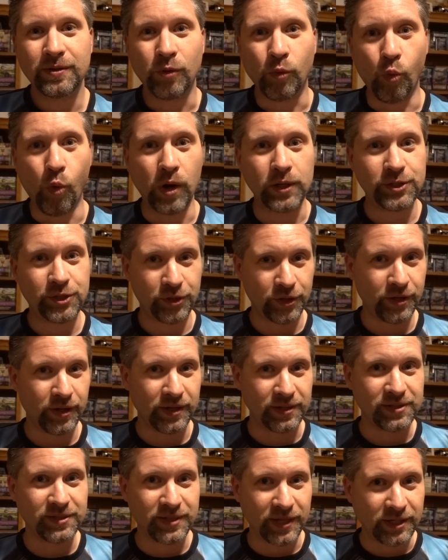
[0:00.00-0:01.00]
what you're
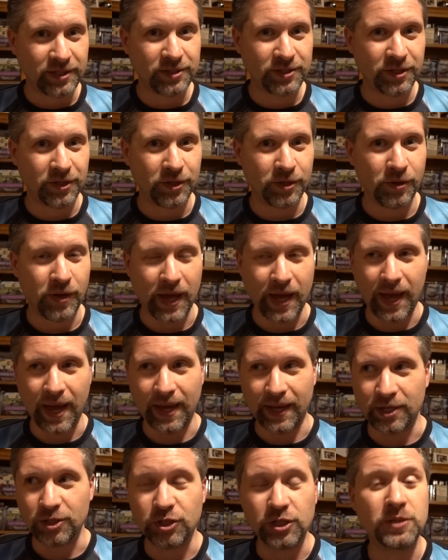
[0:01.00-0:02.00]
going to stick to
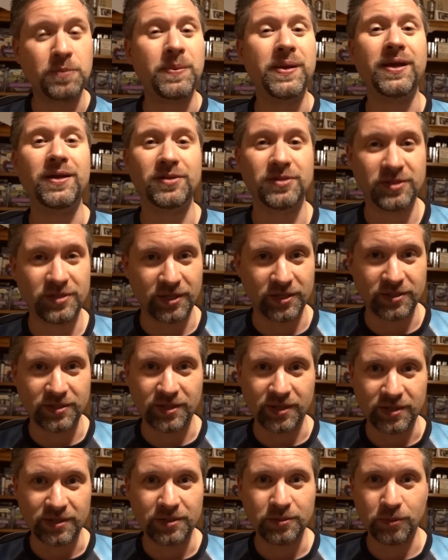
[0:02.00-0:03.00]
and just be
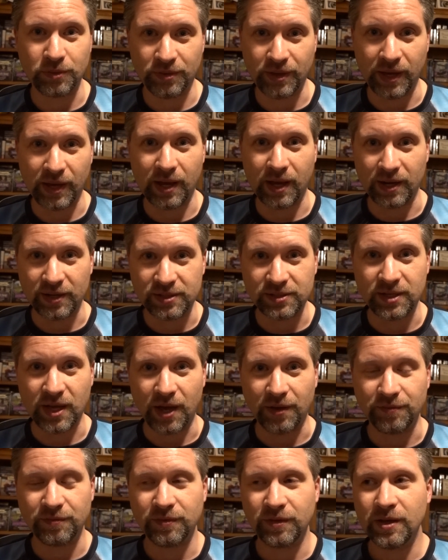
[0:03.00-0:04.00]
consistent with that kind of
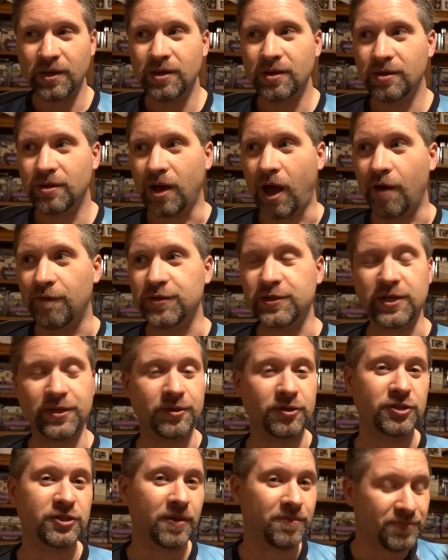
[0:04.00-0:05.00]
stuff. Obviously,
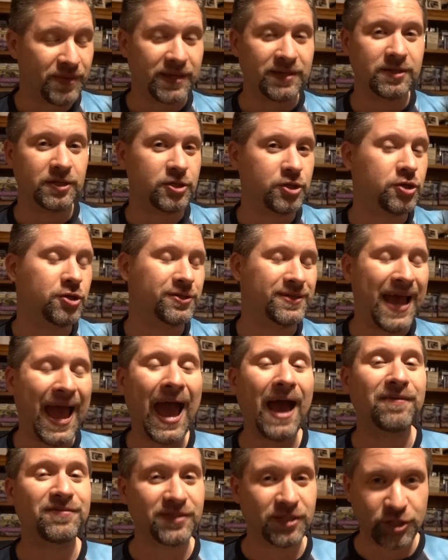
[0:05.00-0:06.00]
there's some things that you just
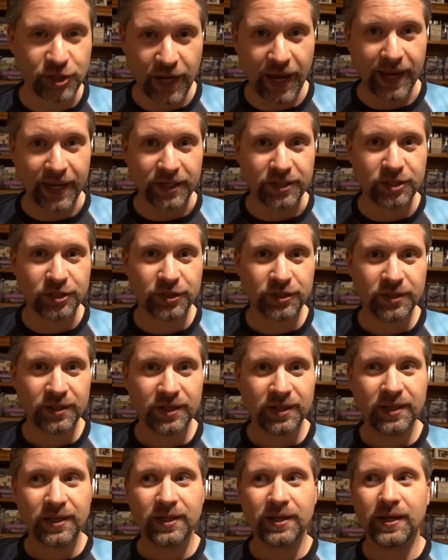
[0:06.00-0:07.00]
have to change,
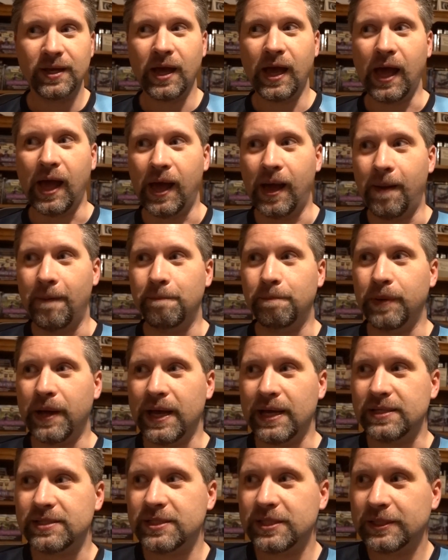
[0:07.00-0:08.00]

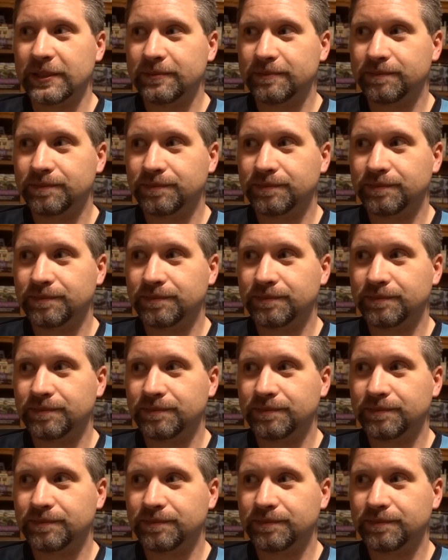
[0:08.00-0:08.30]
but